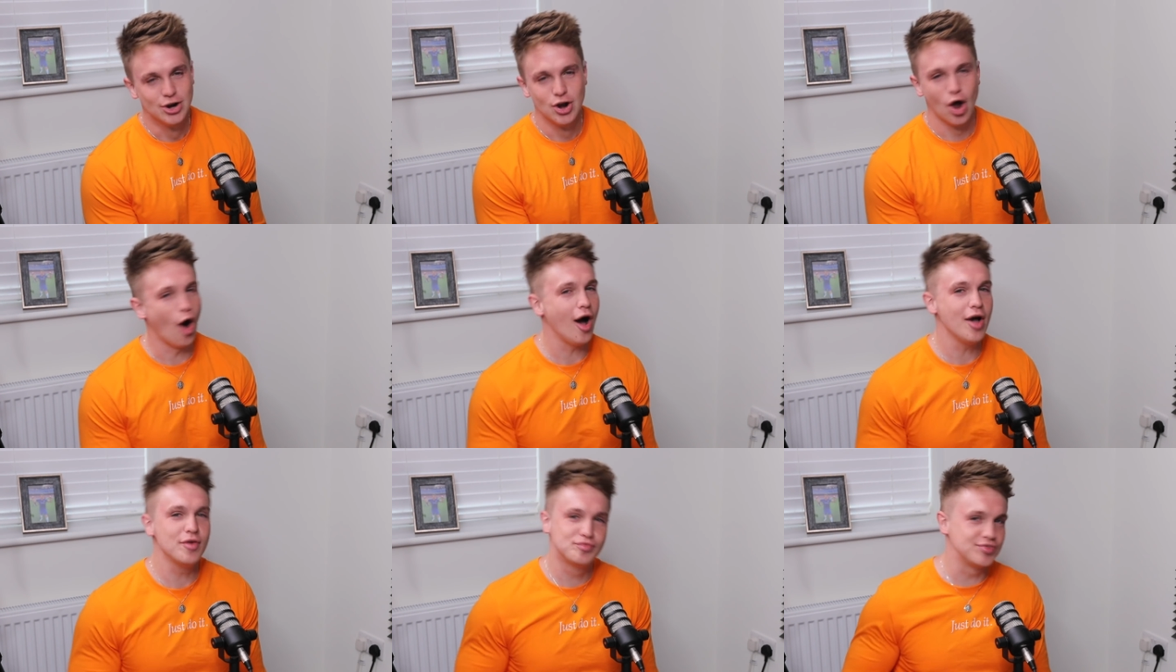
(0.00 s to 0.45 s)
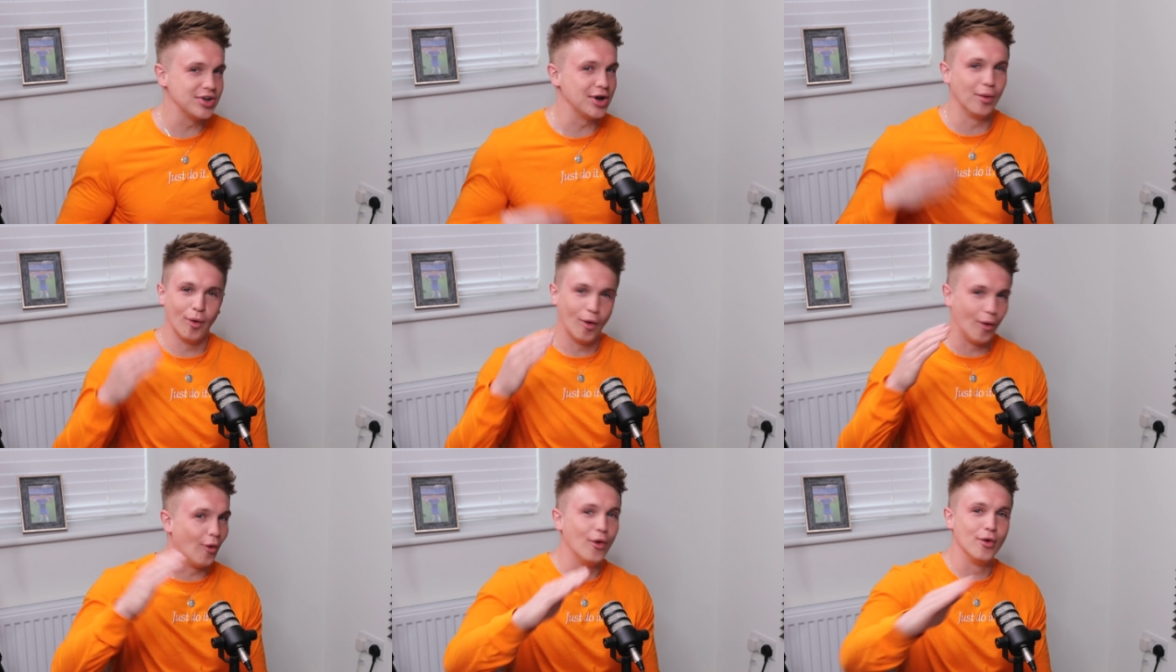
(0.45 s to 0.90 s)
I
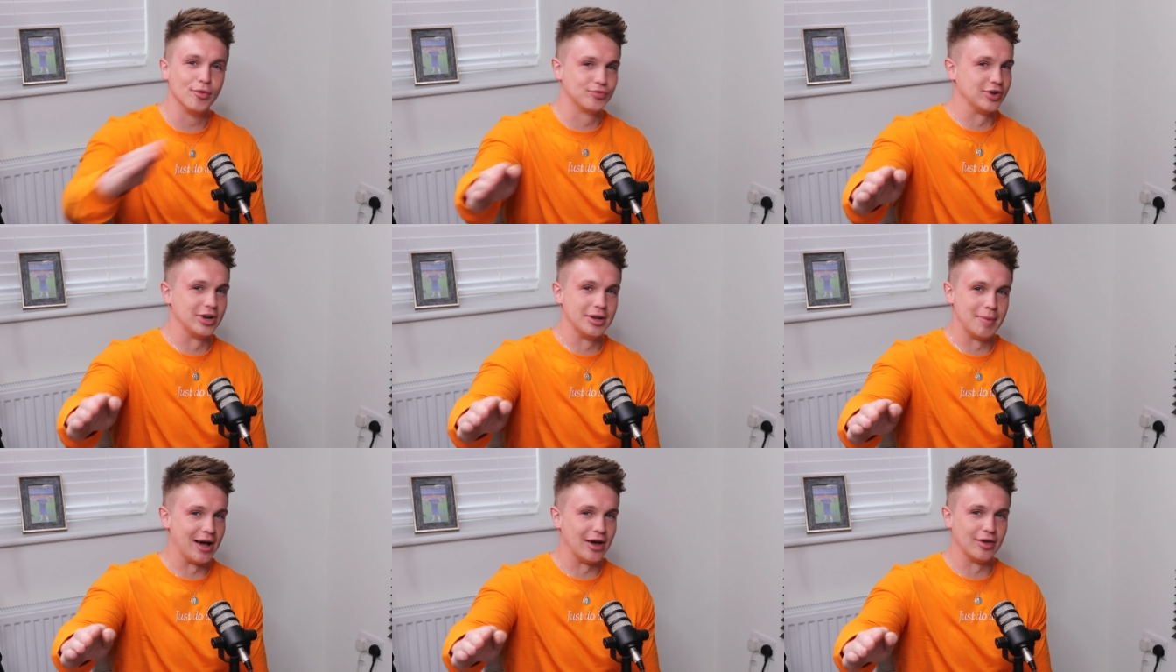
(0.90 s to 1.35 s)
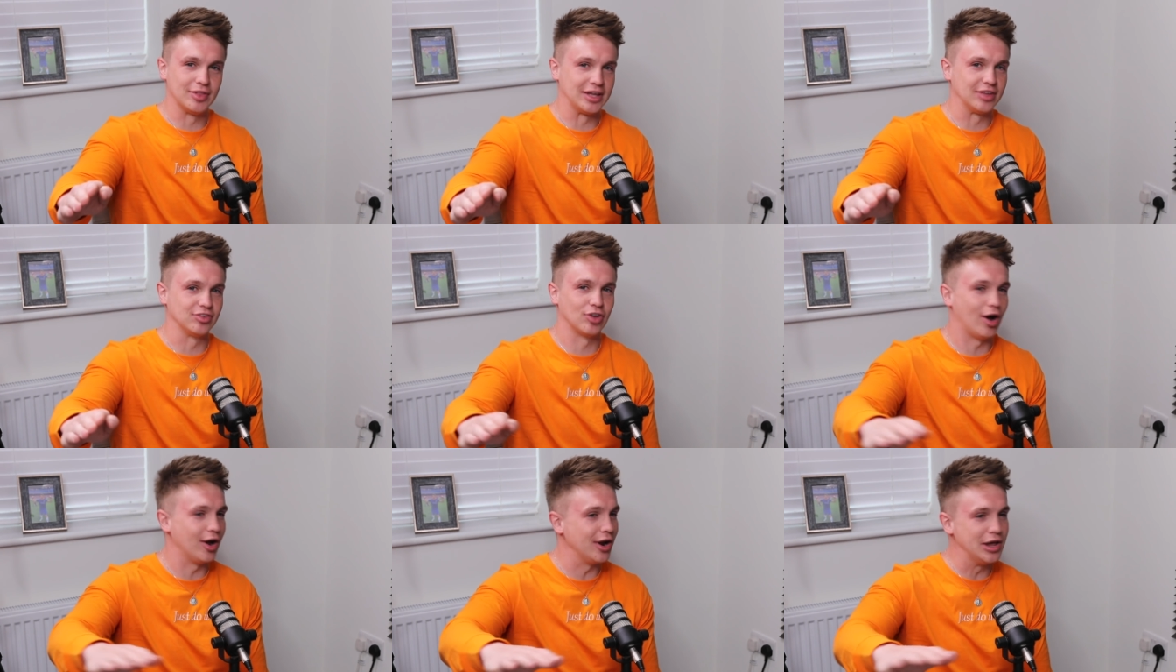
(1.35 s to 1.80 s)
feel awful about
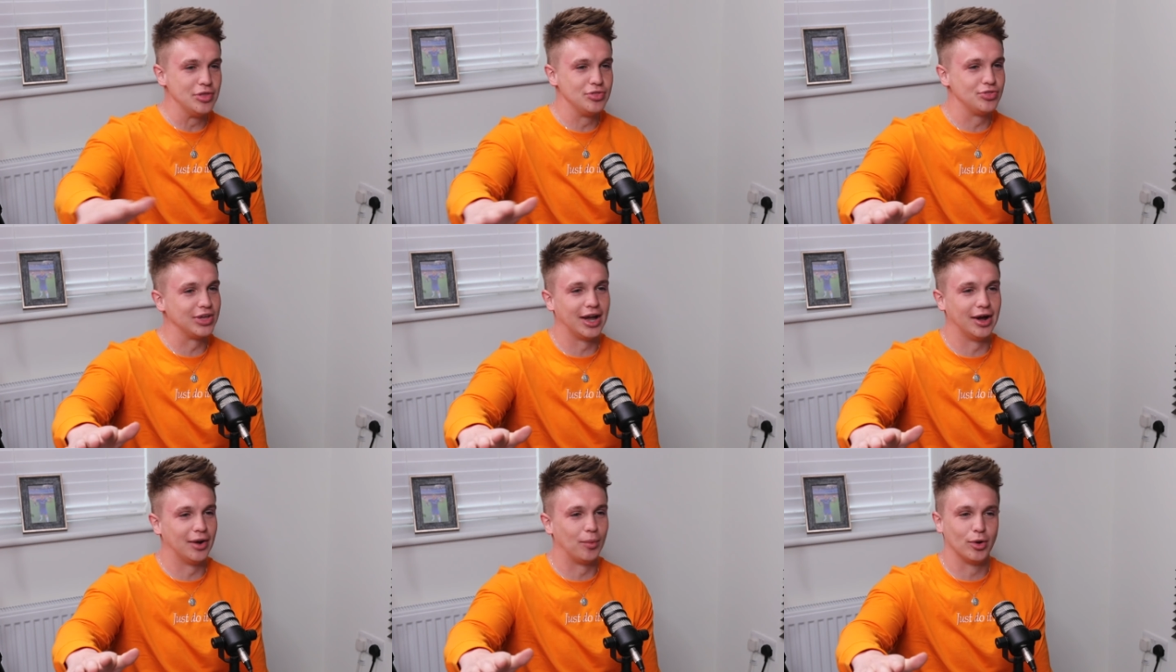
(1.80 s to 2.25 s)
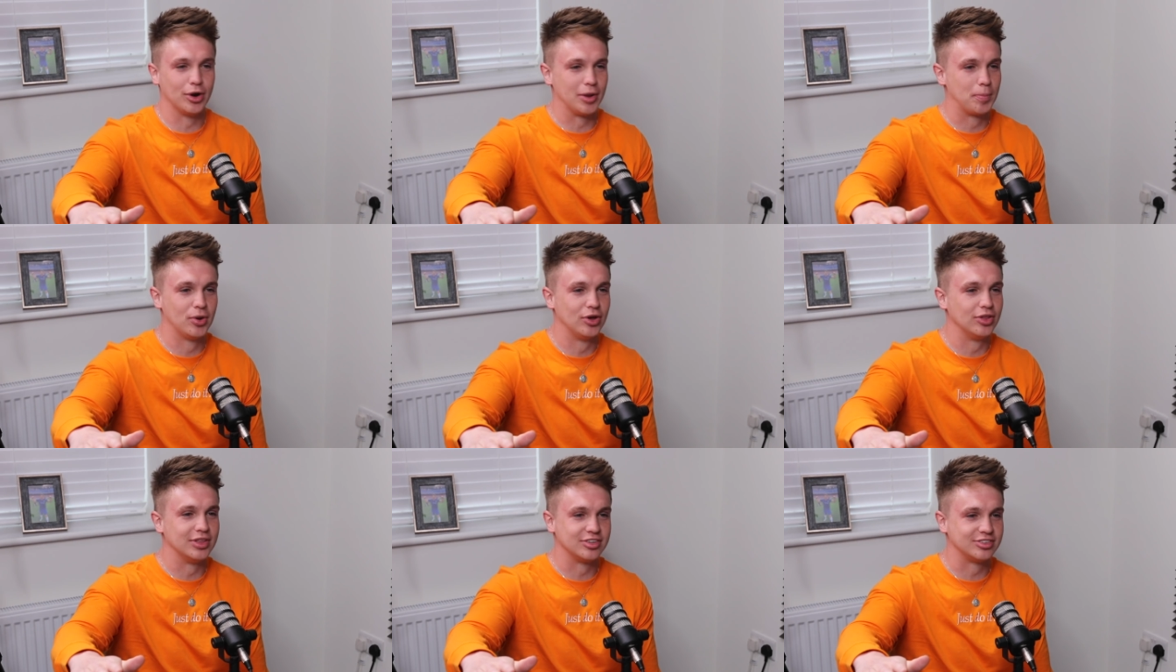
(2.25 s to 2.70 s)
this. I don't think I want to
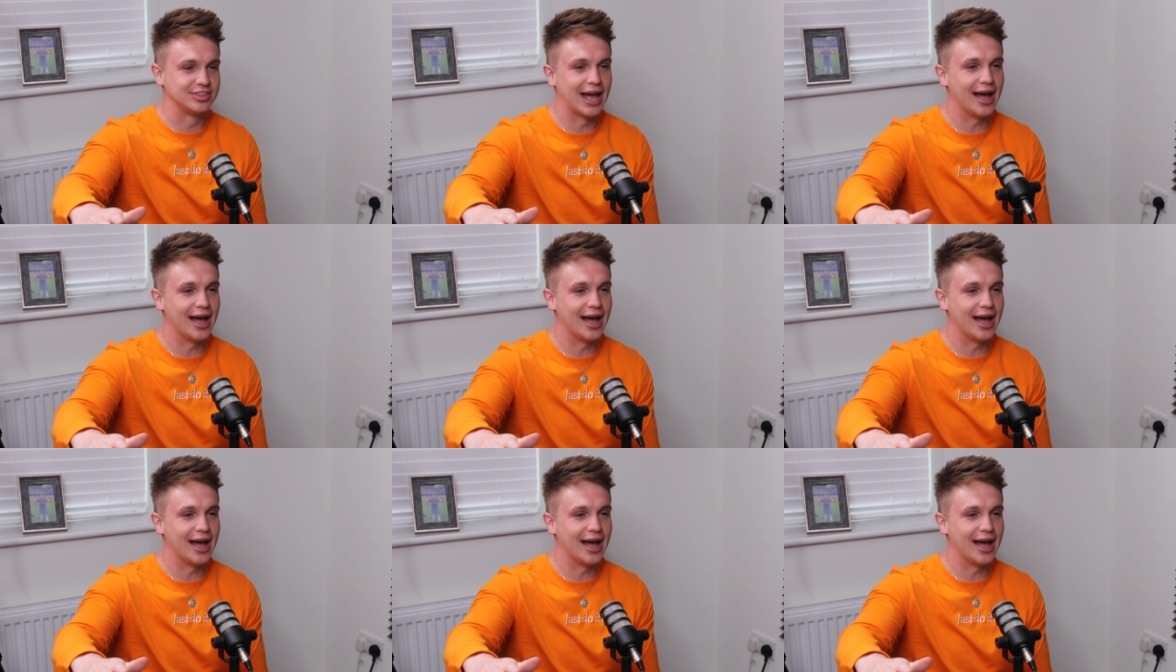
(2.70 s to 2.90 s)
put this